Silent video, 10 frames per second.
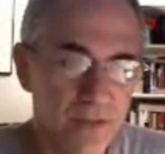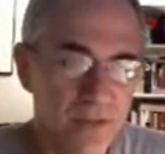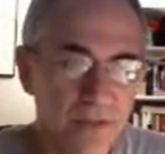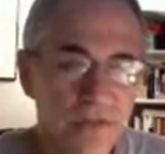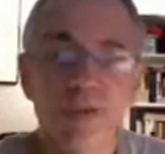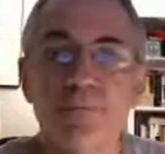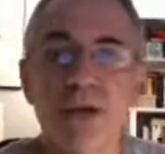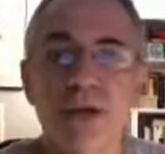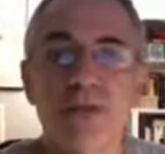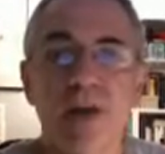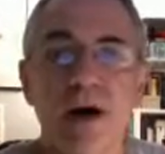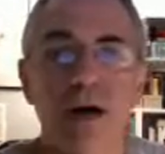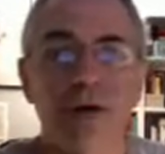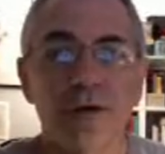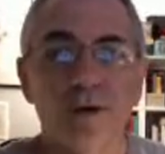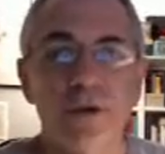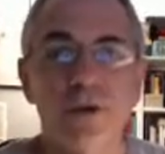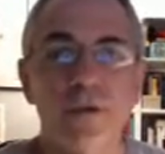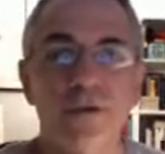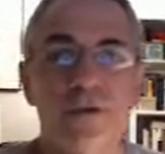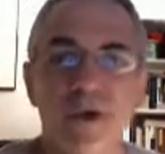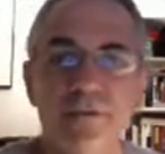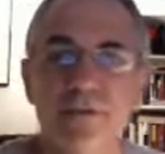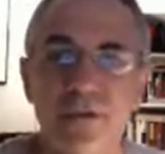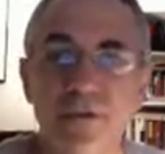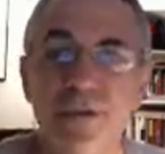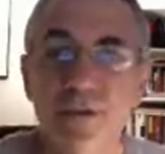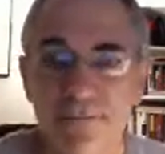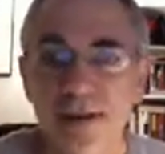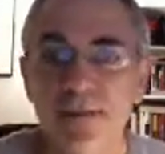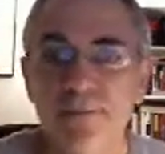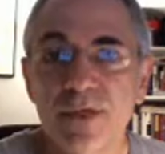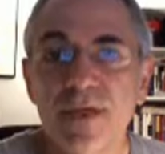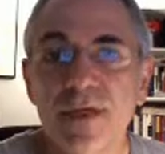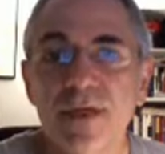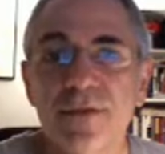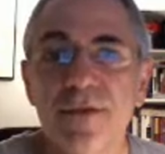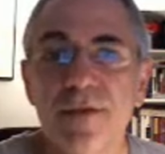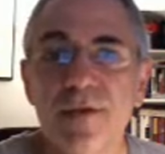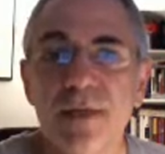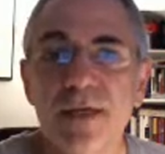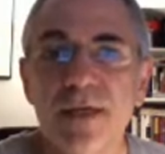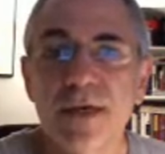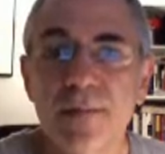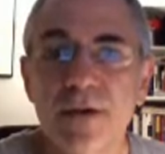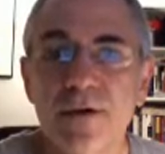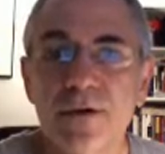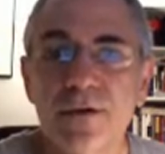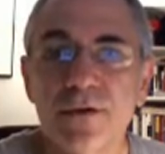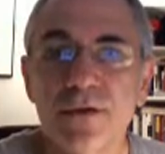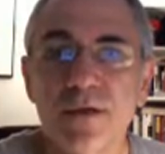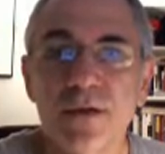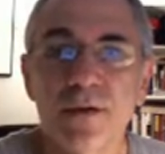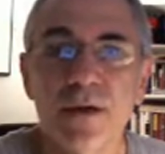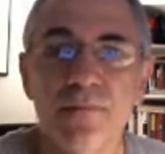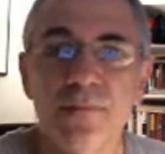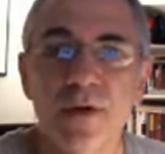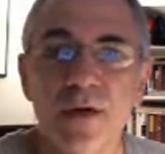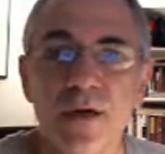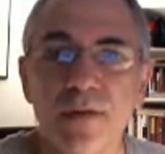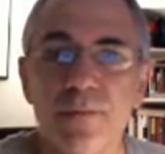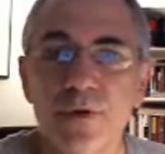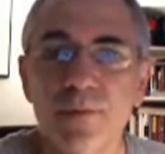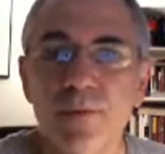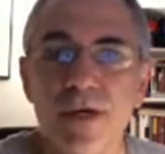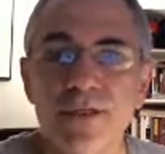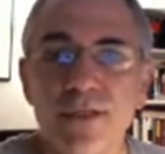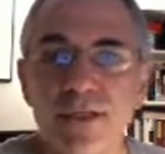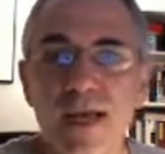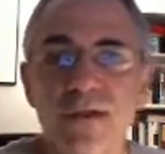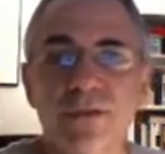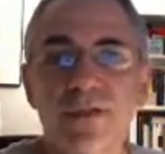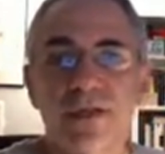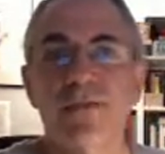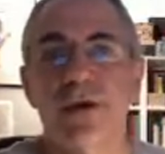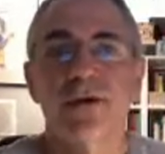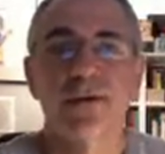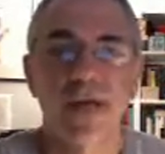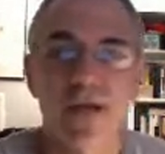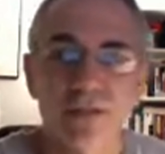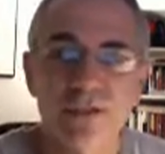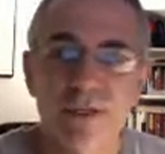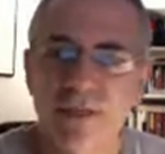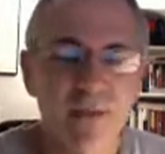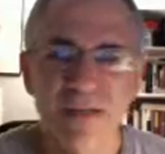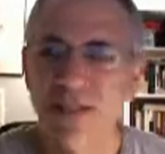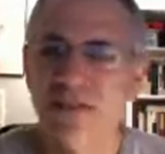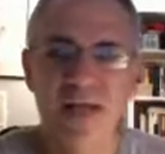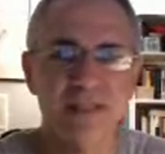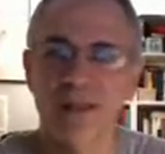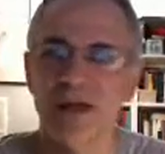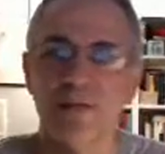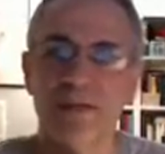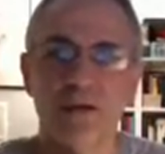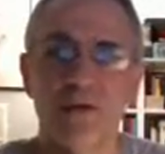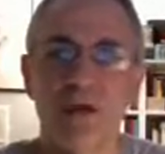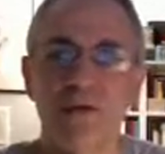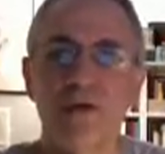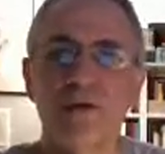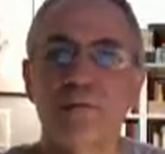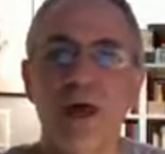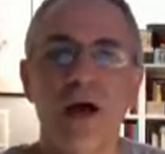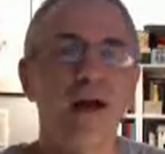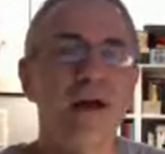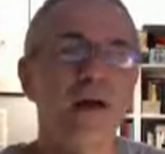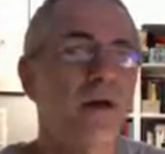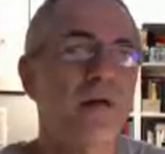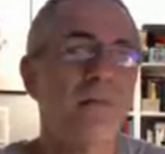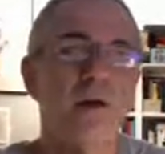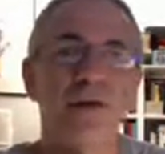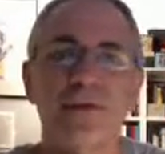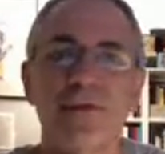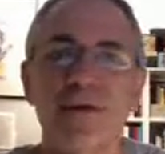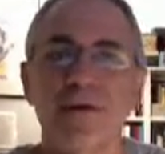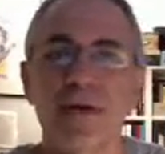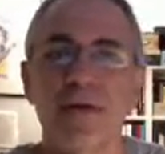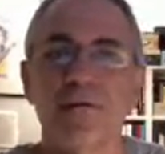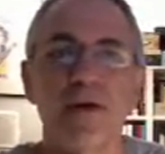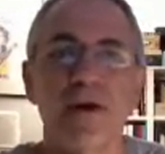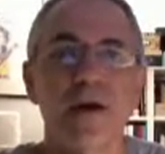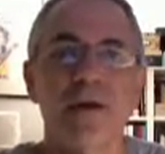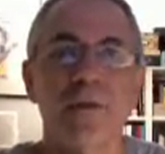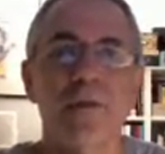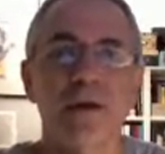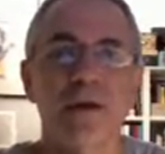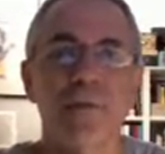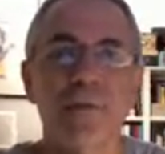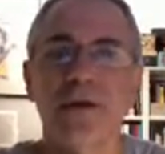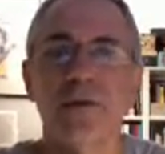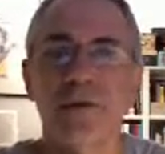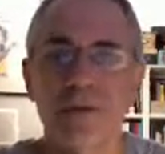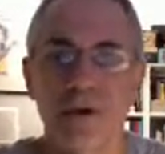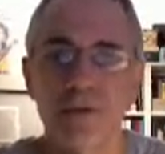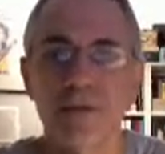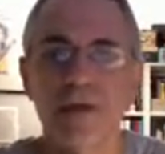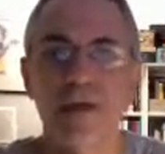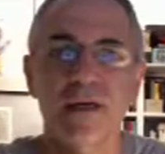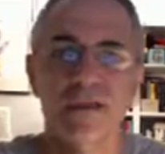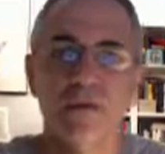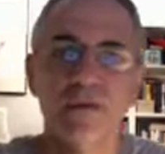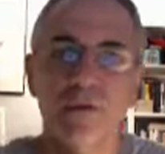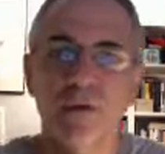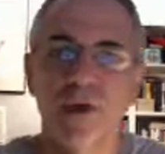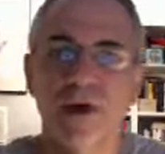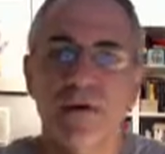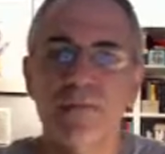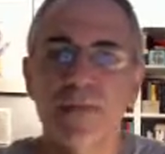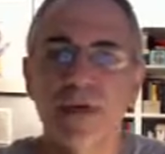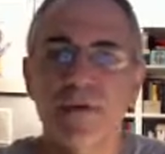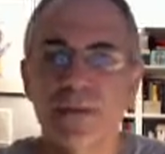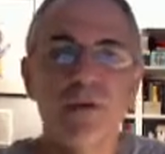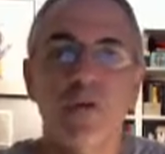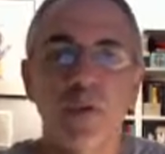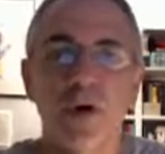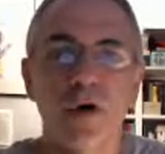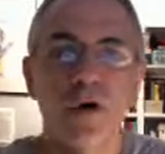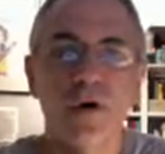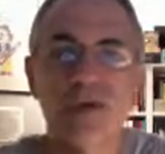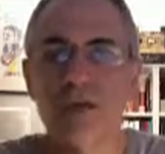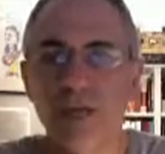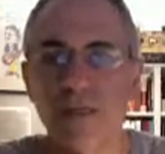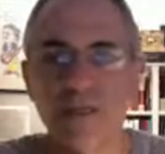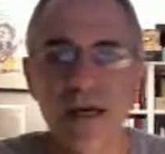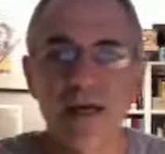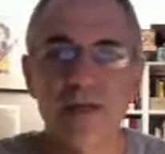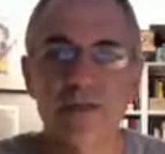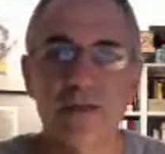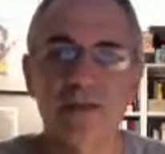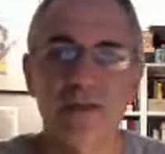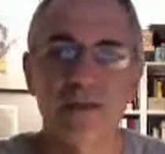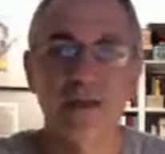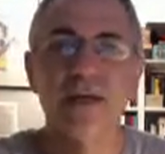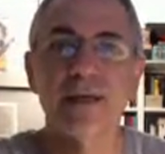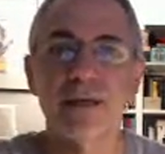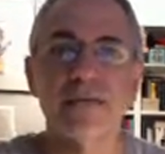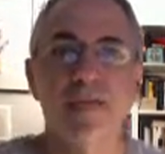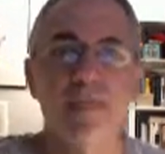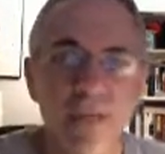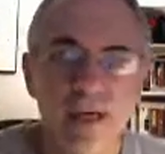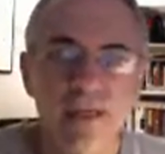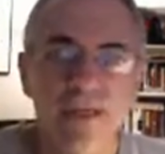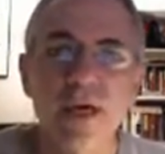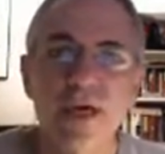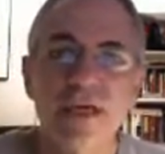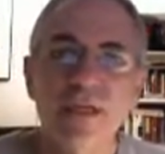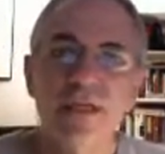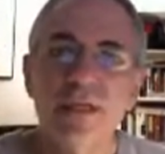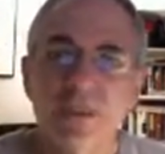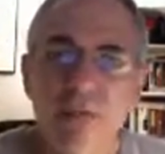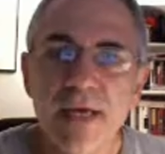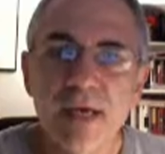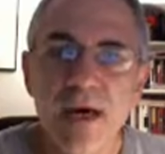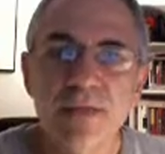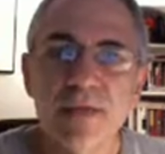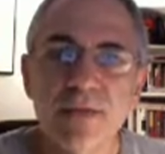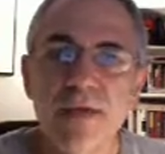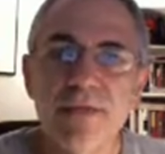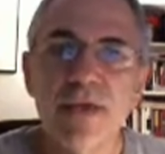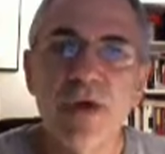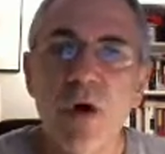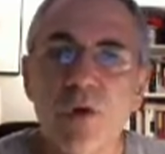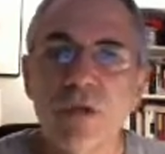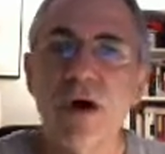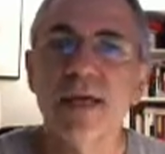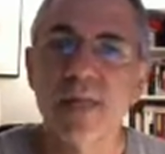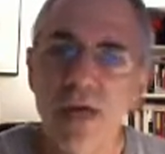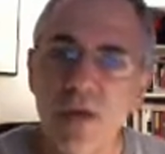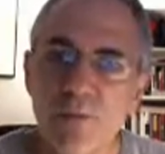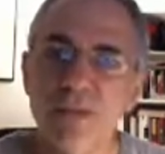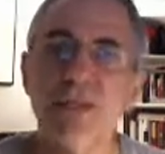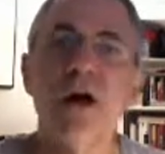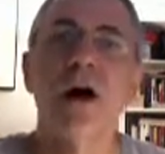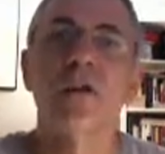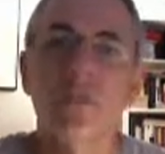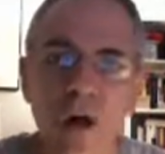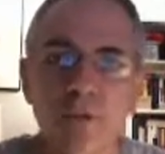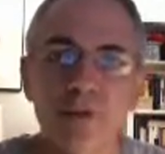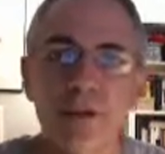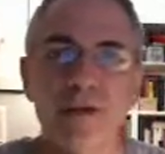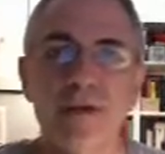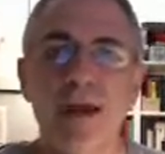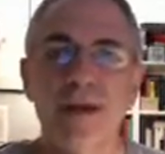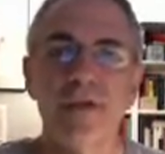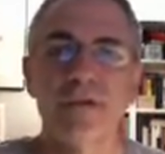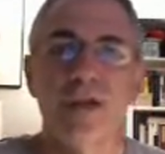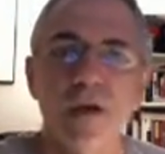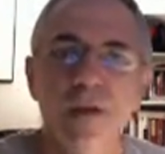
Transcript: circumplex model, which is often used in family therapy and marital preparation counseling and marriage counseling. And you might say, that's kind of bizarre. Why would you apply a theory of marital therapy to civil war and genocides and the like? And I would say because his main concepts, I think, go along and help us along with Lonnie Athens'